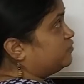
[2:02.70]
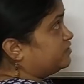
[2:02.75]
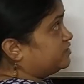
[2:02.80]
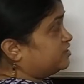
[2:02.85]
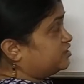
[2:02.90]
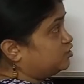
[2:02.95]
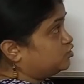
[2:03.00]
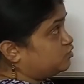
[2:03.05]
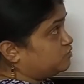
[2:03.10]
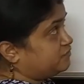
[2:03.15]
we
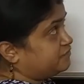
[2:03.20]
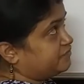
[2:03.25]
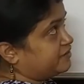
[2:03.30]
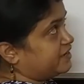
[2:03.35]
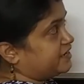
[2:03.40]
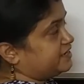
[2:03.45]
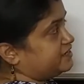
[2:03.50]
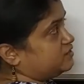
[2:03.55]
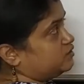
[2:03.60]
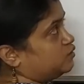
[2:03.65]
need to
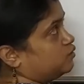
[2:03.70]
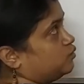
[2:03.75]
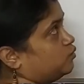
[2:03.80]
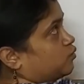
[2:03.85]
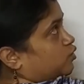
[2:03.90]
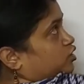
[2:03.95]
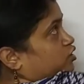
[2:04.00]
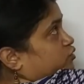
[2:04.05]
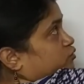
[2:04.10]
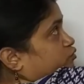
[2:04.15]
find
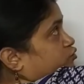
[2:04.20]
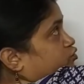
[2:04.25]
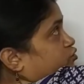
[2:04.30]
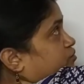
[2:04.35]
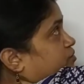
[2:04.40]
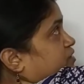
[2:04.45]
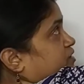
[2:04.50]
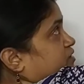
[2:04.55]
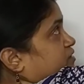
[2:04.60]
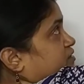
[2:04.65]
what would
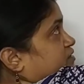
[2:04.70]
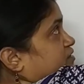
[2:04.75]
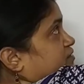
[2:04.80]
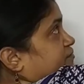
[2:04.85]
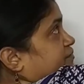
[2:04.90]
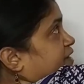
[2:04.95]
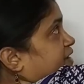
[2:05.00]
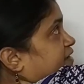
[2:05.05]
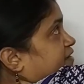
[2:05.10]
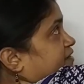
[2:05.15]
be the
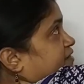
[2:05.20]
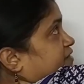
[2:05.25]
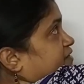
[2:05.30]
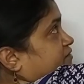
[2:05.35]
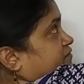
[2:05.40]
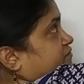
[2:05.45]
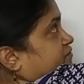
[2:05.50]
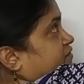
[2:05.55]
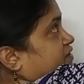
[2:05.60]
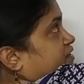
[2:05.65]
magnetic
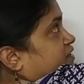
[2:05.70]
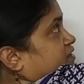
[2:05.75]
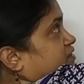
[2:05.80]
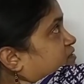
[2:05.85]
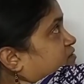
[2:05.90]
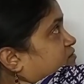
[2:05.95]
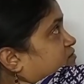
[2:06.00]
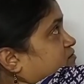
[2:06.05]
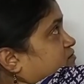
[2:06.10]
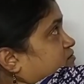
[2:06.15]
field
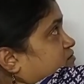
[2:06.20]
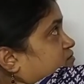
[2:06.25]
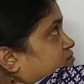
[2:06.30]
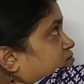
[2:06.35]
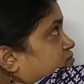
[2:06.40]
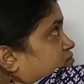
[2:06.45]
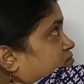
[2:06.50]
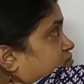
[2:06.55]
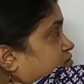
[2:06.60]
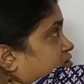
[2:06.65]

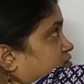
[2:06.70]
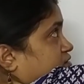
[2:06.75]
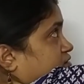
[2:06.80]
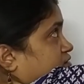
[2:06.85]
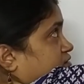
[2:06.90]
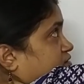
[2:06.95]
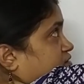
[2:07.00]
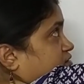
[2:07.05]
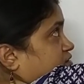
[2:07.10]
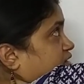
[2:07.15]

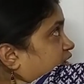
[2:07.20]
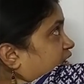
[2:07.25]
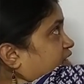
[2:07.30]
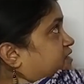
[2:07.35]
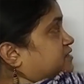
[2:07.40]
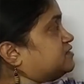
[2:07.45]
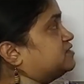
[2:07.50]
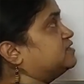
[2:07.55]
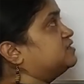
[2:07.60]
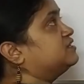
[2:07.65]
at
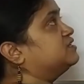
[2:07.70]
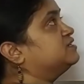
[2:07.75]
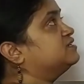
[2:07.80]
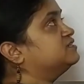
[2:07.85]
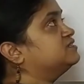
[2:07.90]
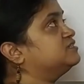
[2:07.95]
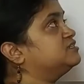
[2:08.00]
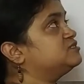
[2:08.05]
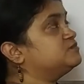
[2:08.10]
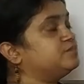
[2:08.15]

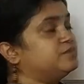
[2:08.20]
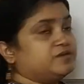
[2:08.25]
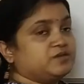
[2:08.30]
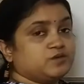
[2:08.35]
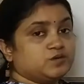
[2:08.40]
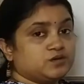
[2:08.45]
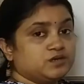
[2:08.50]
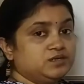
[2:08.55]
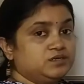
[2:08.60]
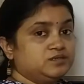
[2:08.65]
this
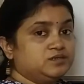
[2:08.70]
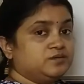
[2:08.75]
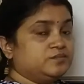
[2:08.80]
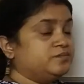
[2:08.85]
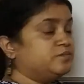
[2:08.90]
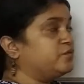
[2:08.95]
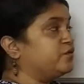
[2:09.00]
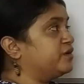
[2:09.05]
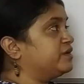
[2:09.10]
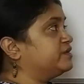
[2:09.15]
particular
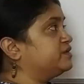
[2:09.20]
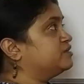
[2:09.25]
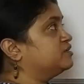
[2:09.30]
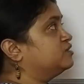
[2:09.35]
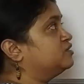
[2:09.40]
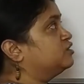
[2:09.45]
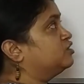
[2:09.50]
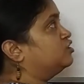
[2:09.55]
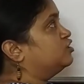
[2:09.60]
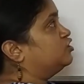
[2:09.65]
point.
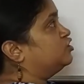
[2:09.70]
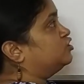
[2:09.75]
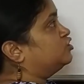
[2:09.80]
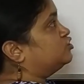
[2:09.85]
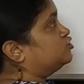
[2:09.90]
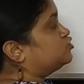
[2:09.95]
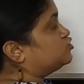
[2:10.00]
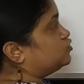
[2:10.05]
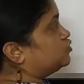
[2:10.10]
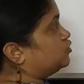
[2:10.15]

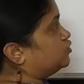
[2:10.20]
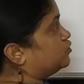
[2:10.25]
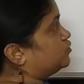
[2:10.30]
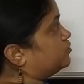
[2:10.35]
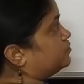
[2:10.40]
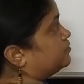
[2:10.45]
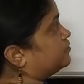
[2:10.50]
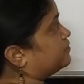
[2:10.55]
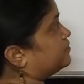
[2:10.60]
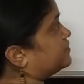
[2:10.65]
So
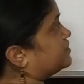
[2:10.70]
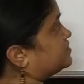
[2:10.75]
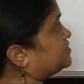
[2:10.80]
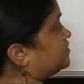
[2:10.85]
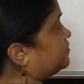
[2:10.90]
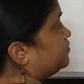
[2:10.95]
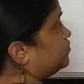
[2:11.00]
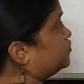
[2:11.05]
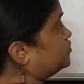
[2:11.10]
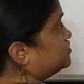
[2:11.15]

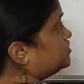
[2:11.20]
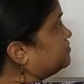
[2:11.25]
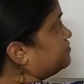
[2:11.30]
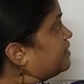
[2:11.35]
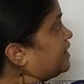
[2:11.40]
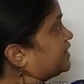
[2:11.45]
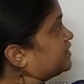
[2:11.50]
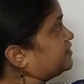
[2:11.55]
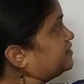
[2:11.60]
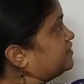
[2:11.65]
suppose the
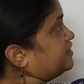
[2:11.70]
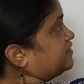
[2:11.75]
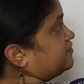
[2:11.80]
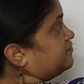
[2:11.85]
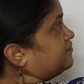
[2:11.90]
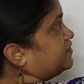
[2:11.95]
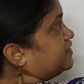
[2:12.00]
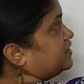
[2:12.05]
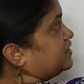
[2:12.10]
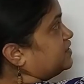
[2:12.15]
magnetic
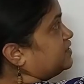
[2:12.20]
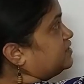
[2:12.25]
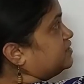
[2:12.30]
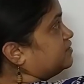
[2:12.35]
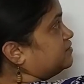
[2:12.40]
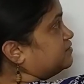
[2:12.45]
field